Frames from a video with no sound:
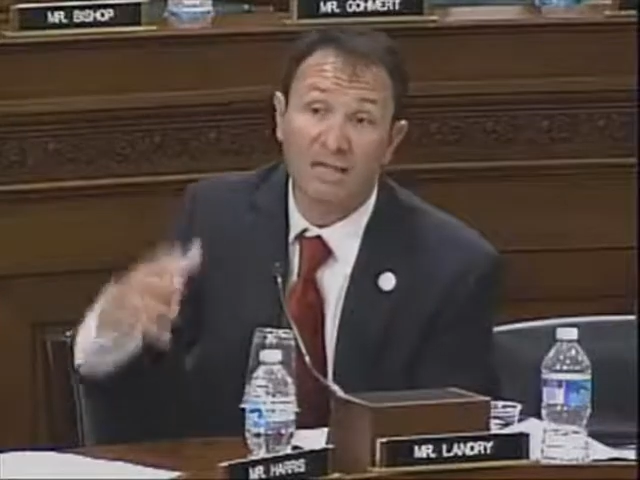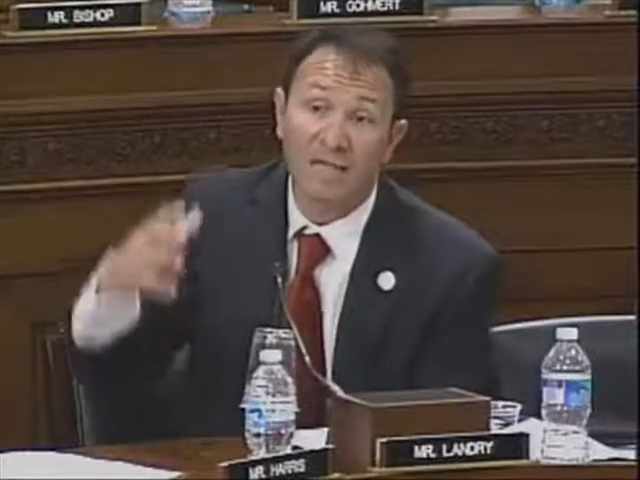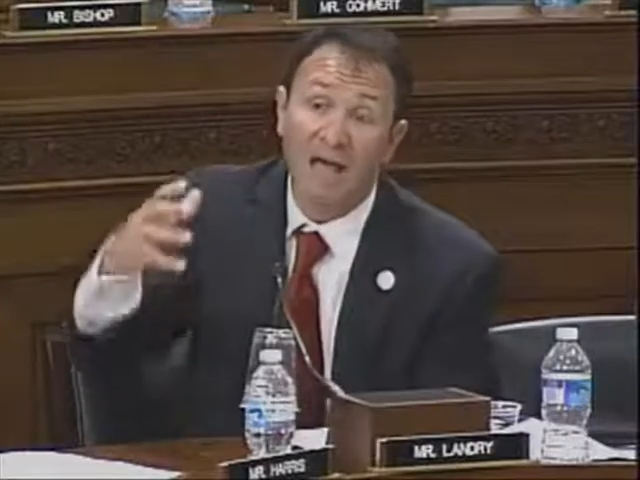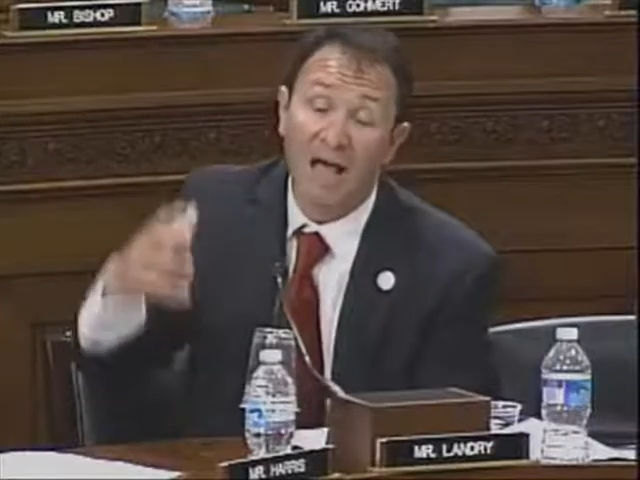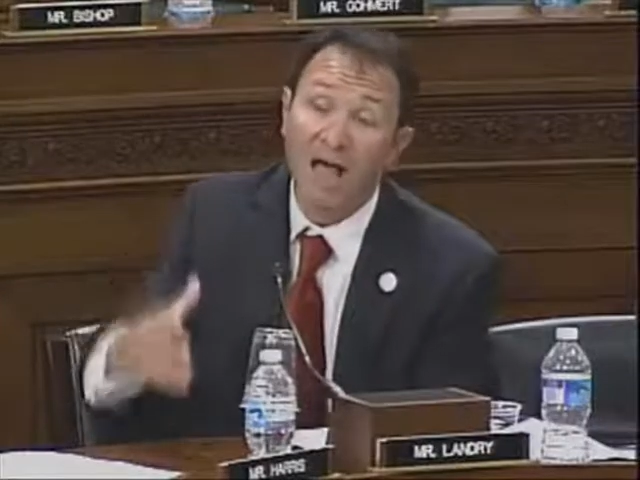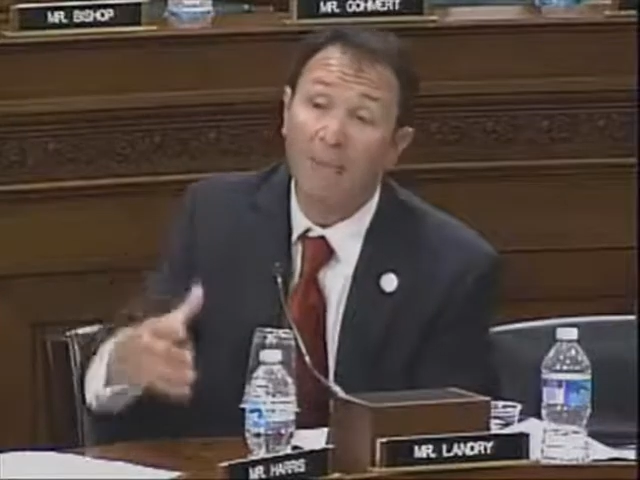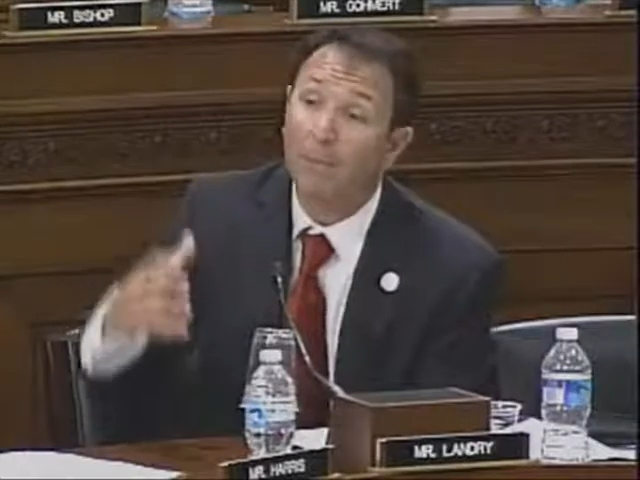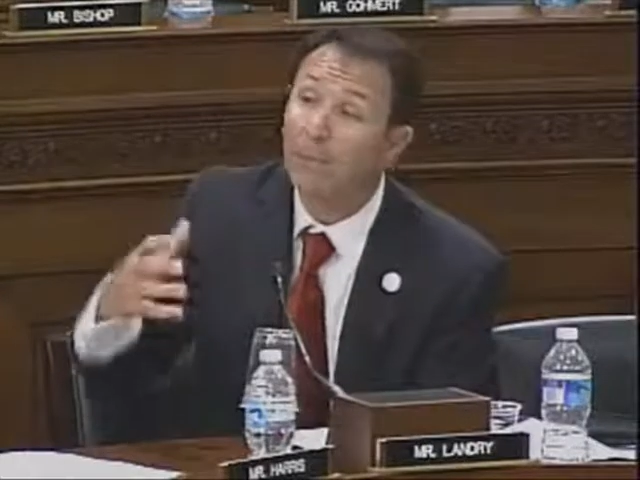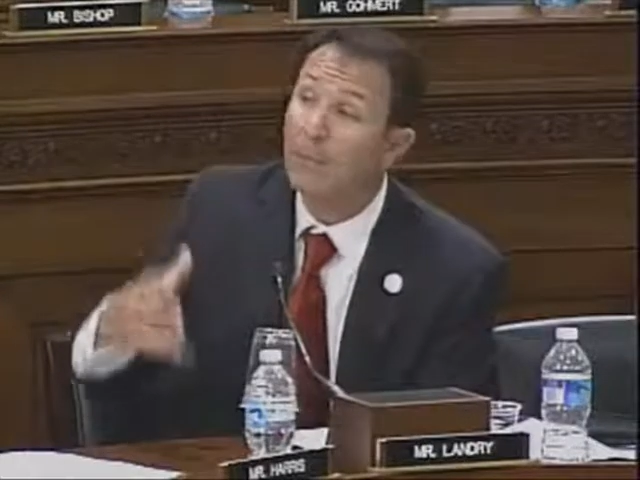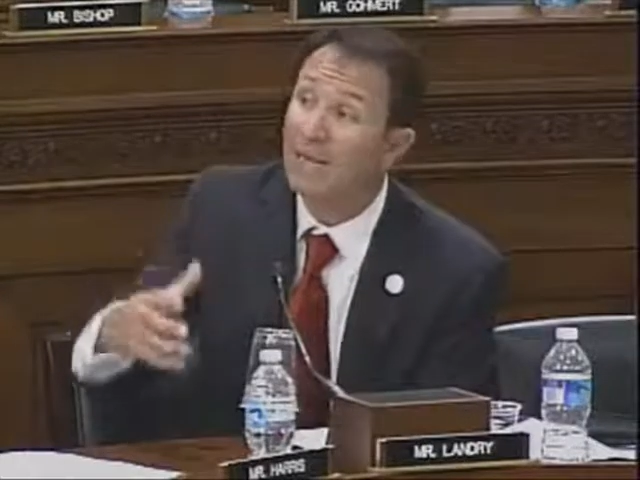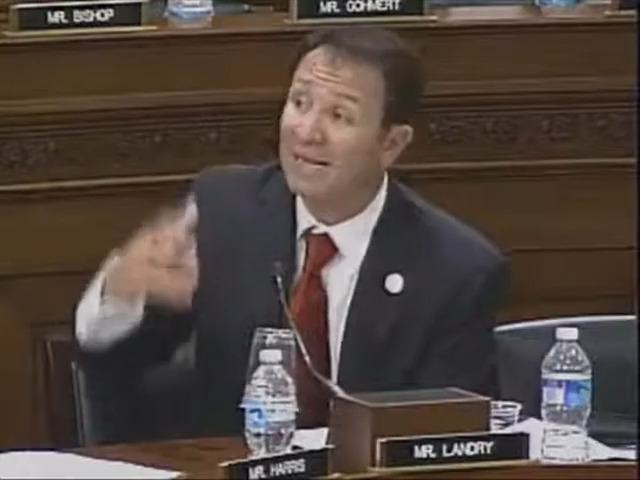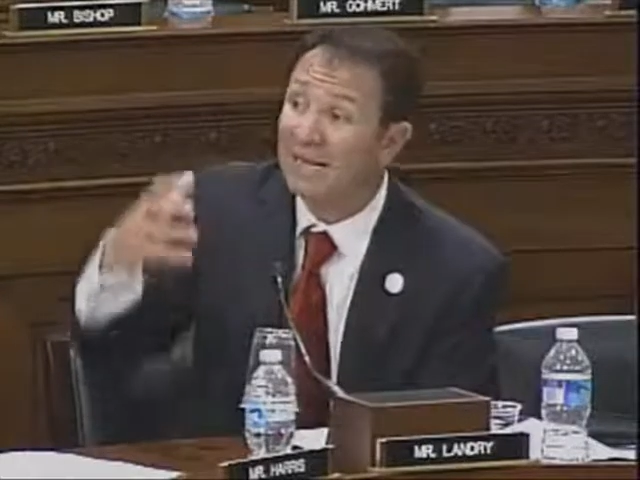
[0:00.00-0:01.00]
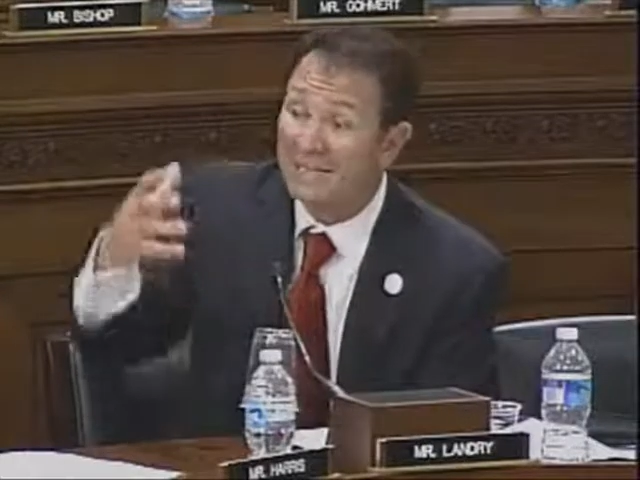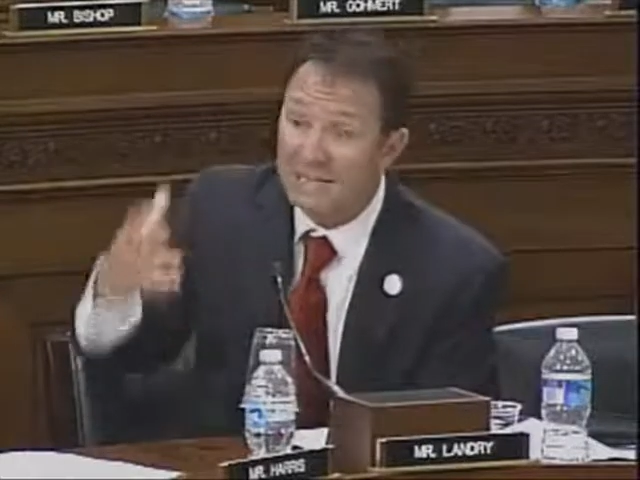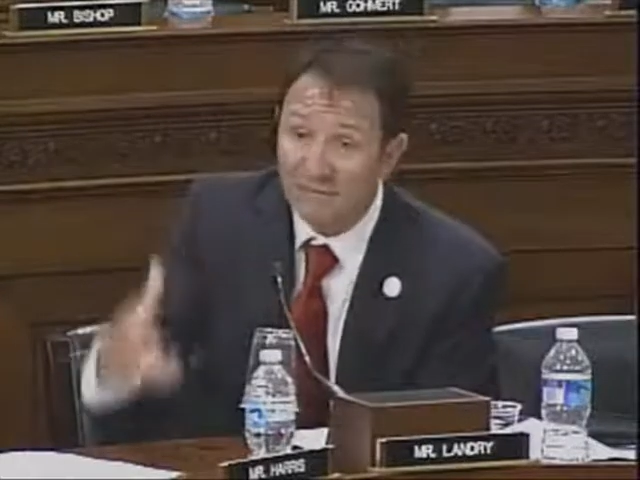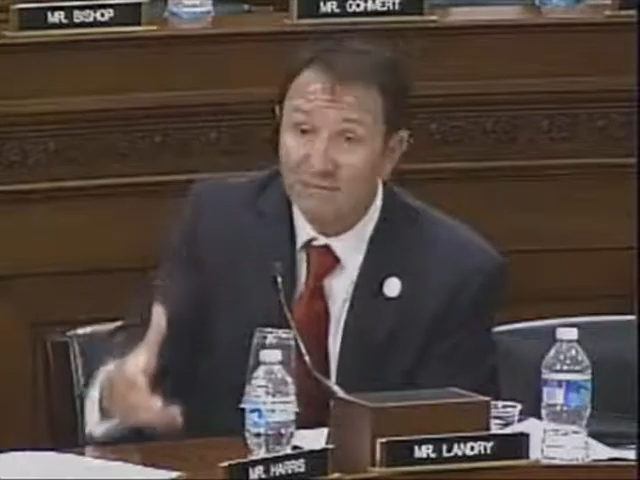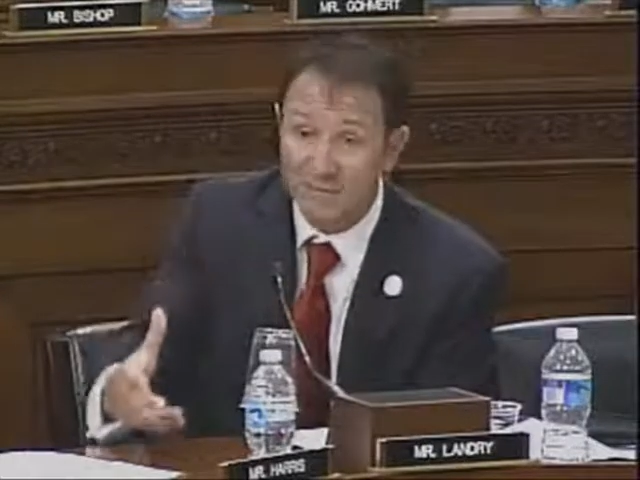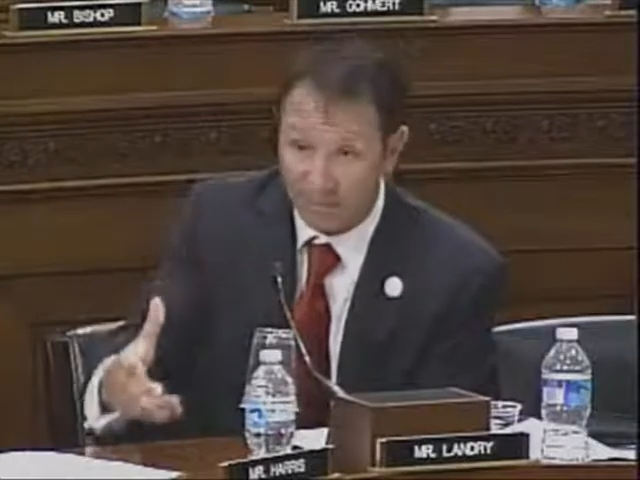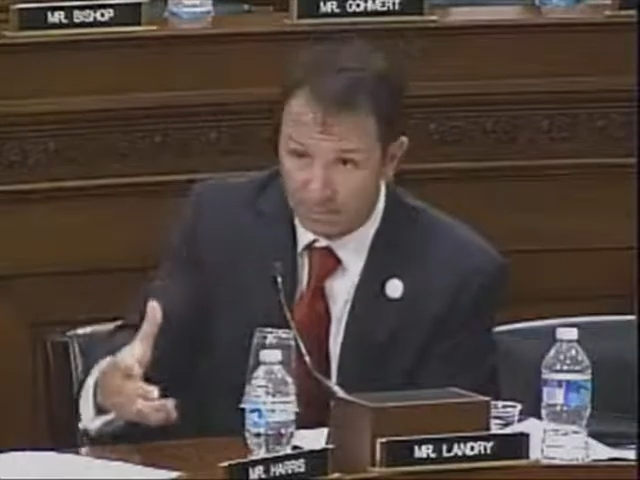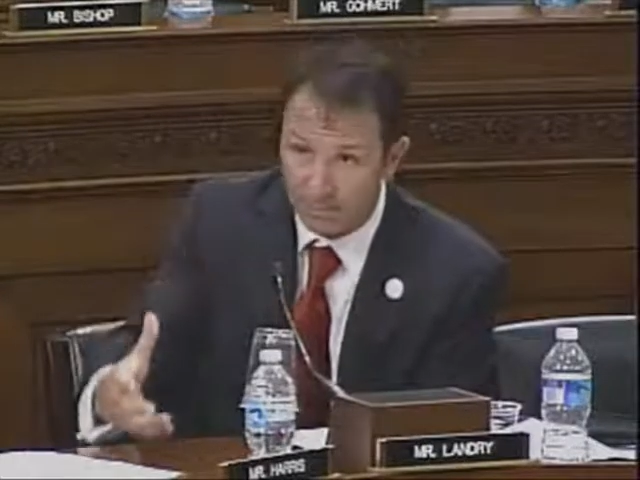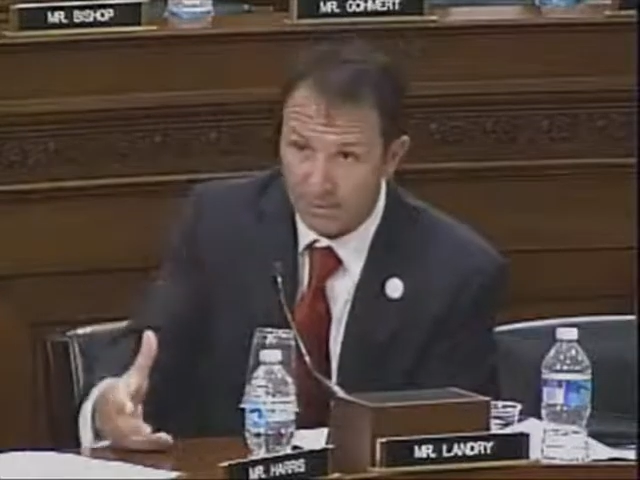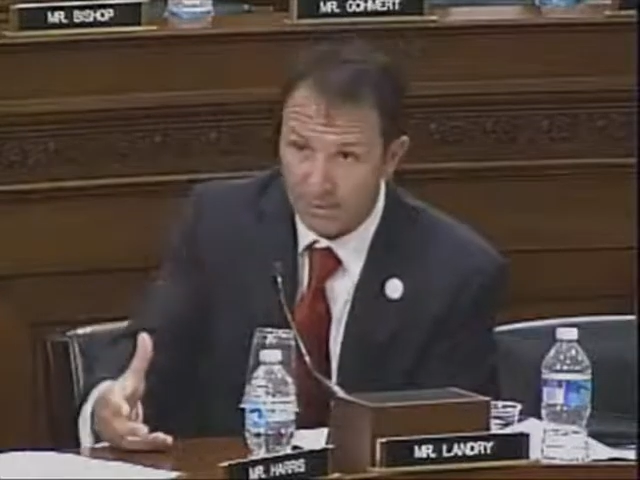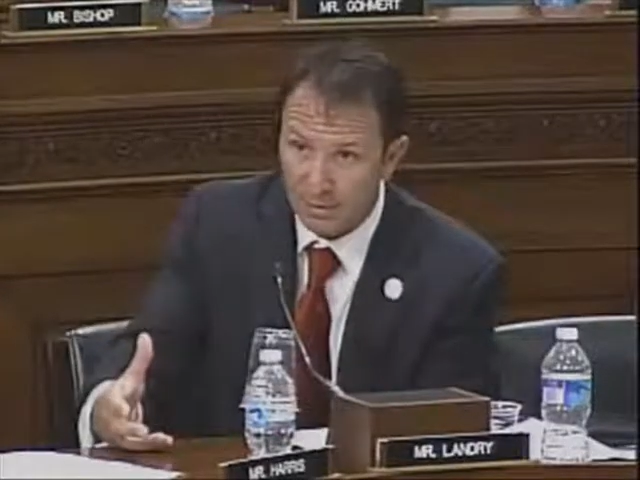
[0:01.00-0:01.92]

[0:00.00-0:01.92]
that the operator gives him,